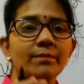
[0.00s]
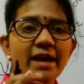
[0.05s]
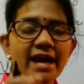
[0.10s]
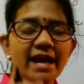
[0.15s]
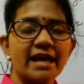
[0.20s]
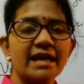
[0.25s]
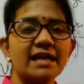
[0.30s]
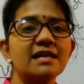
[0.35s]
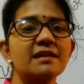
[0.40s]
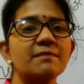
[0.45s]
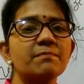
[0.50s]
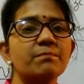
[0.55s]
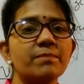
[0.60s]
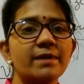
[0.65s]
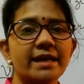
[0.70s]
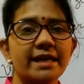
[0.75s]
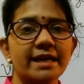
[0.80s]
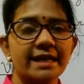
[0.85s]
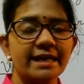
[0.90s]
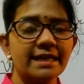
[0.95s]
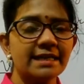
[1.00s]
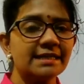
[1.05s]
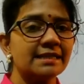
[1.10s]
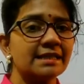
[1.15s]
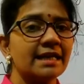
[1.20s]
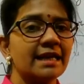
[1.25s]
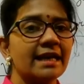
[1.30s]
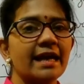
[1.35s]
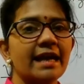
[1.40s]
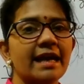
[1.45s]
any
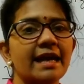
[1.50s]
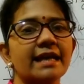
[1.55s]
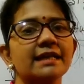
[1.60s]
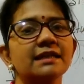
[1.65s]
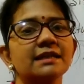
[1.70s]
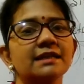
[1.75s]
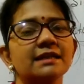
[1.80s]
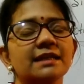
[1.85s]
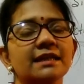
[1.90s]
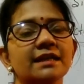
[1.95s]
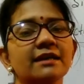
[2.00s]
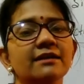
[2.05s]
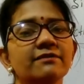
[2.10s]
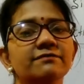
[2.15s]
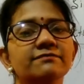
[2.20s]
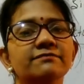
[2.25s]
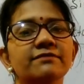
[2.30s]
place in the